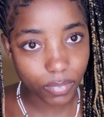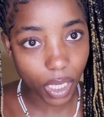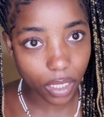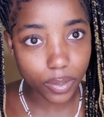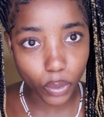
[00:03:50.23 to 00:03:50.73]

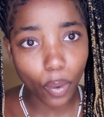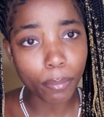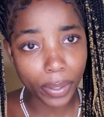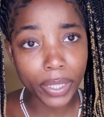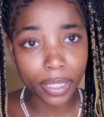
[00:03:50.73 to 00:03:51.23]
can you know
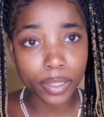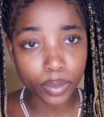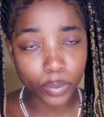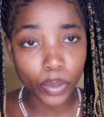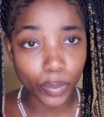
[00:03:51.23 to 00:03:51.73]
American,
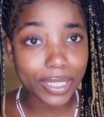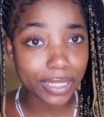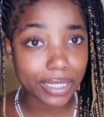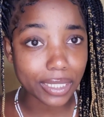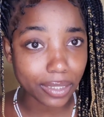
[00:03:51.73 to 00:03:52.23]
you know
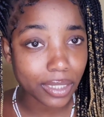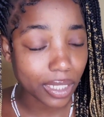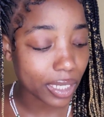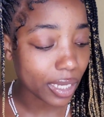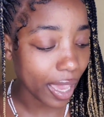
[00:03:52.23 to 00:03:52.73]
USD
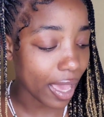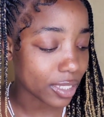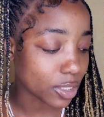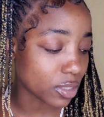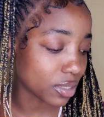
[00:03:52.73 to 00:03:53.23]

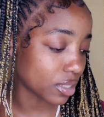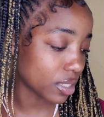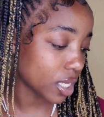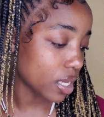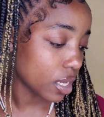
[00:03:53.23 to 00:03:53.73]
cash is good.